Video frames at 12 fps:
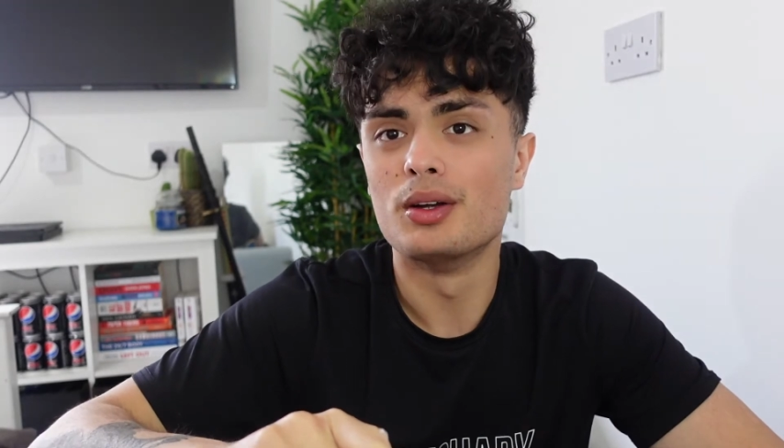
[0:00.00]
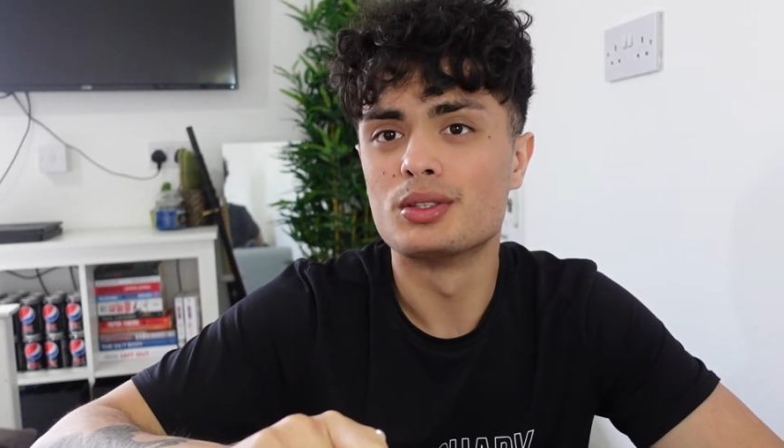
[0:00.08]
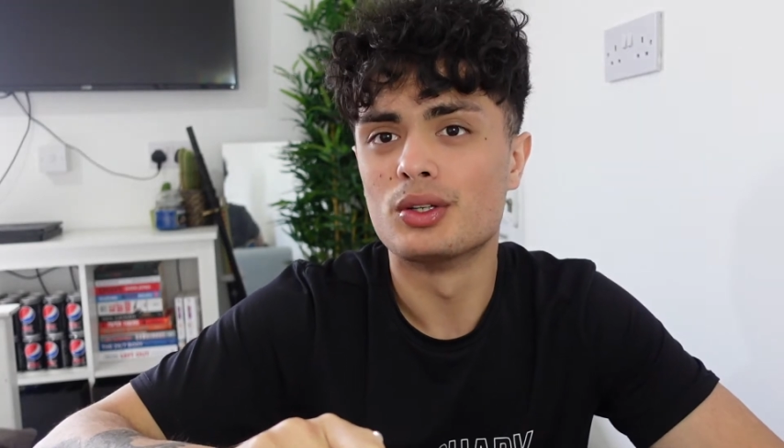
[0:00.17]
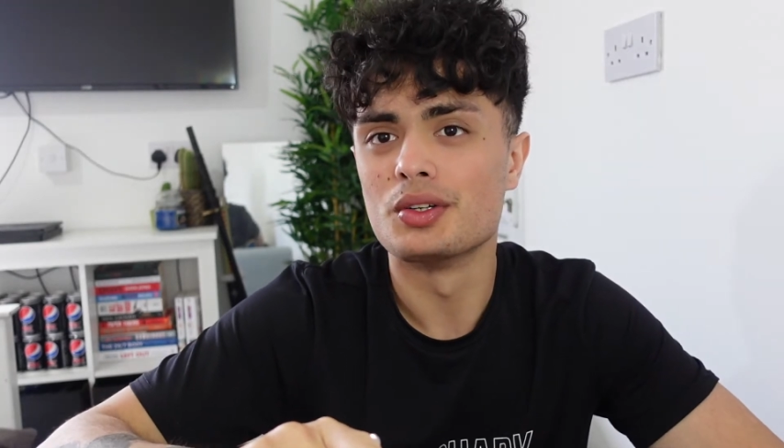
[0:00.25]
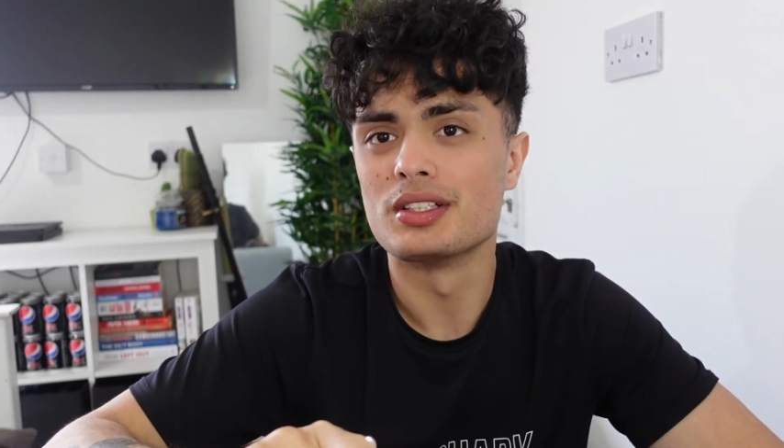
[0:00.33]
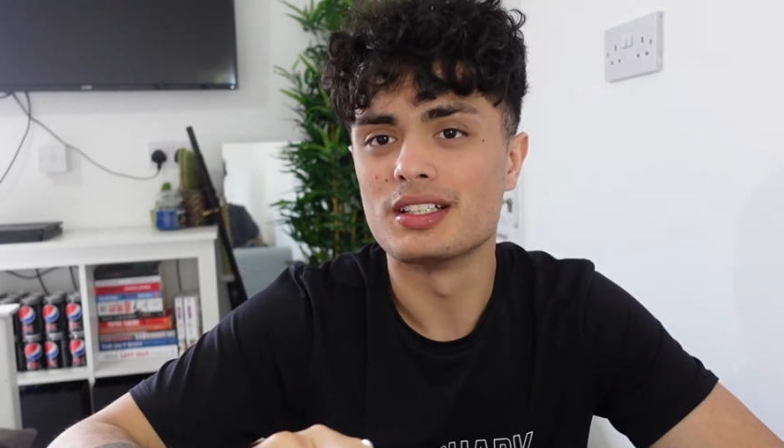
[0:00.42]

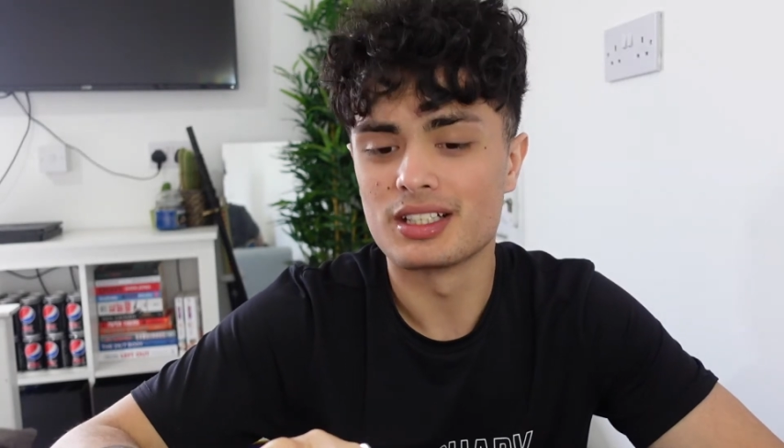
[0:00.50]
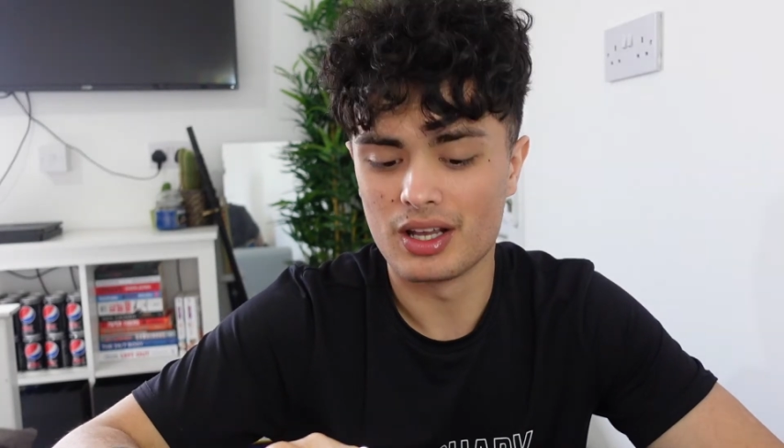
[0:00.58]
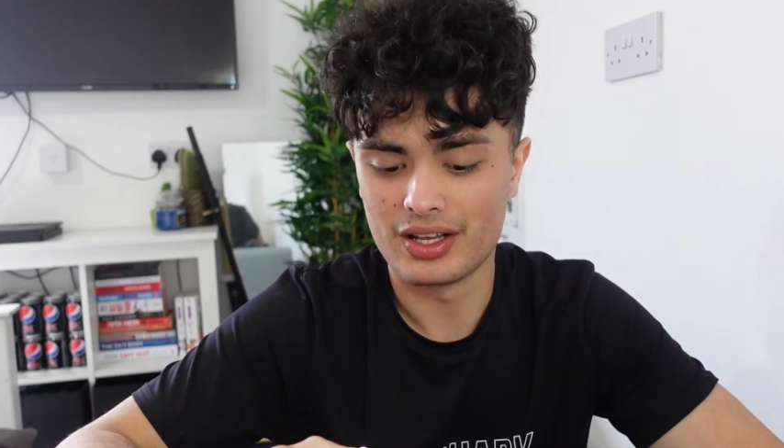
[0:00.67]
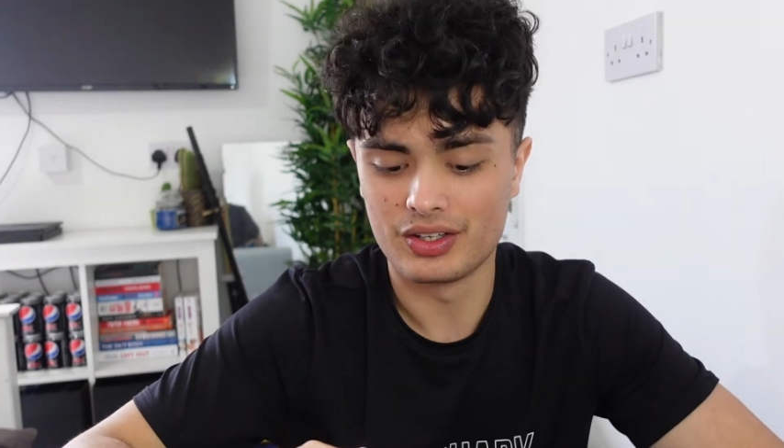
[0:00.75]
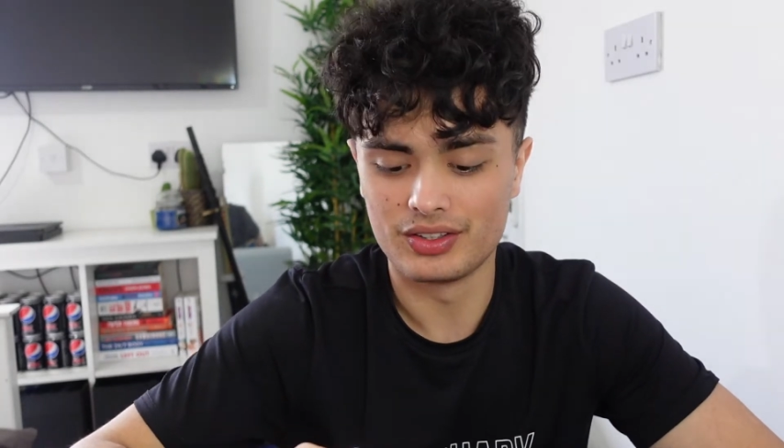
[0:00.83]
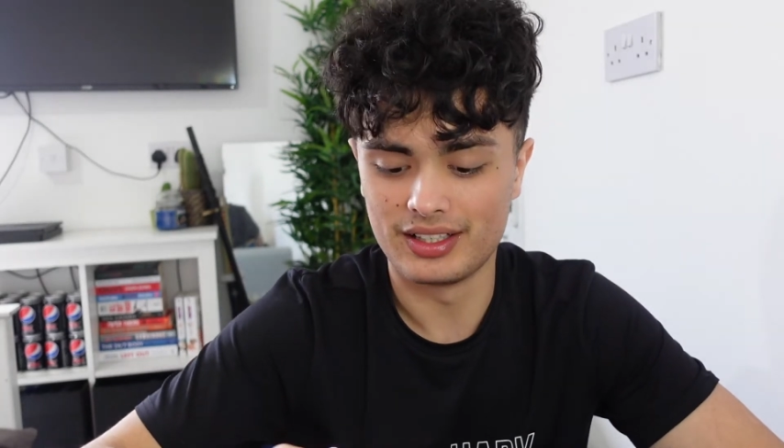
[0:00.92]
sauces
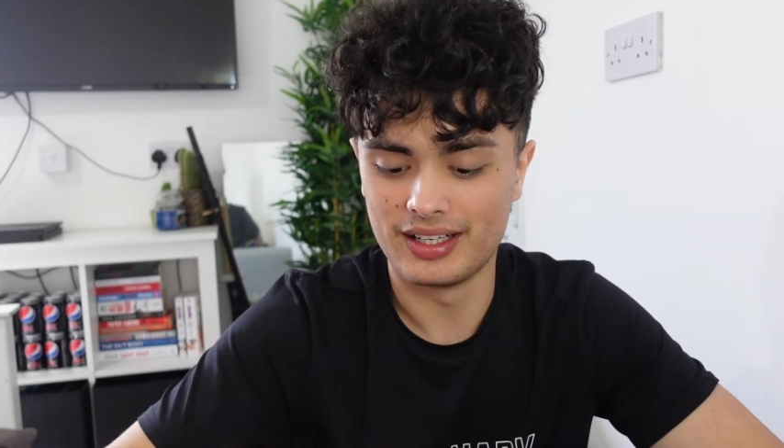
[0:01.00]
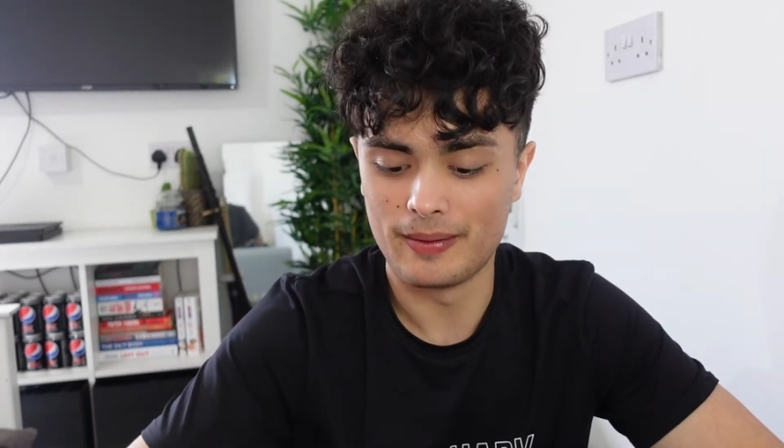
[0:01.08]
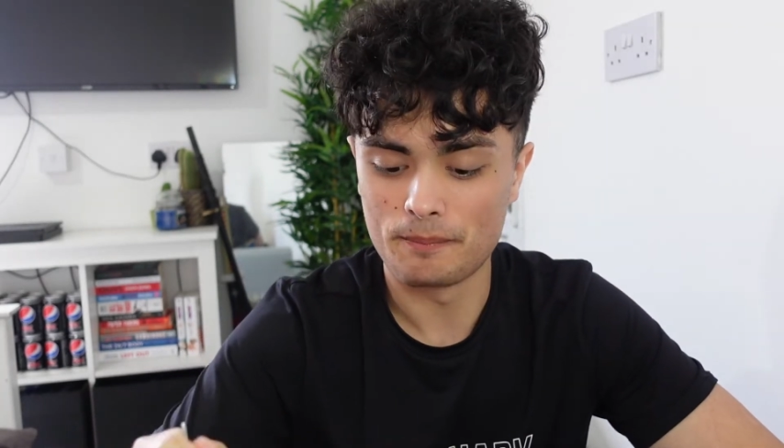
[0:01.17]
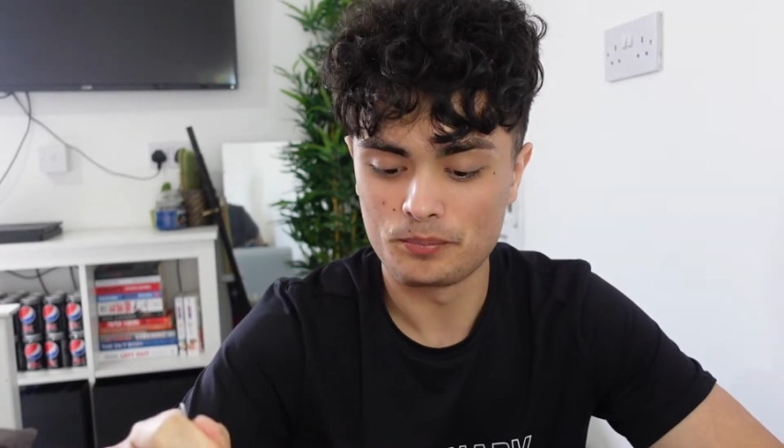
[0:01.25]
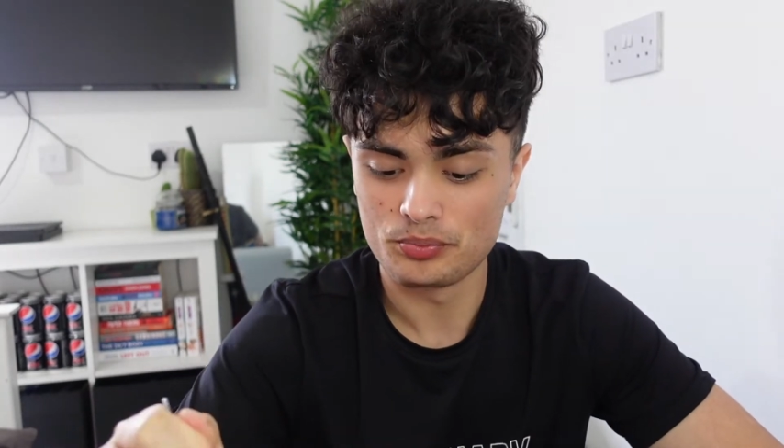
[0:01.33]
going on here.